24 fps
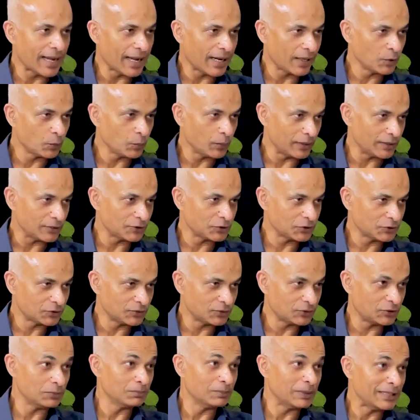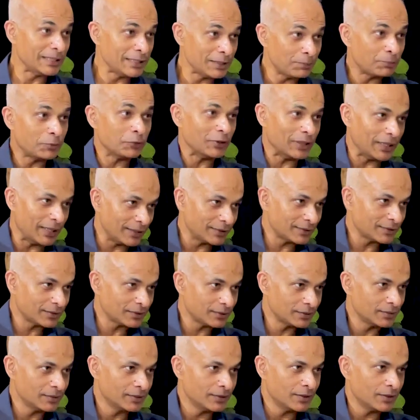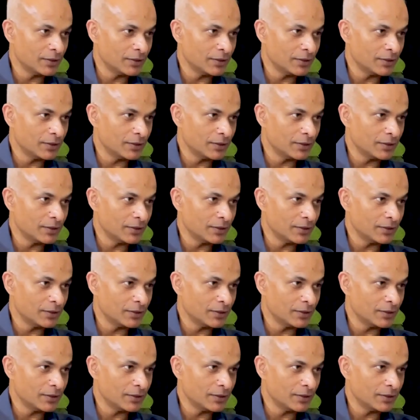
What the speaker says: language to manipulate,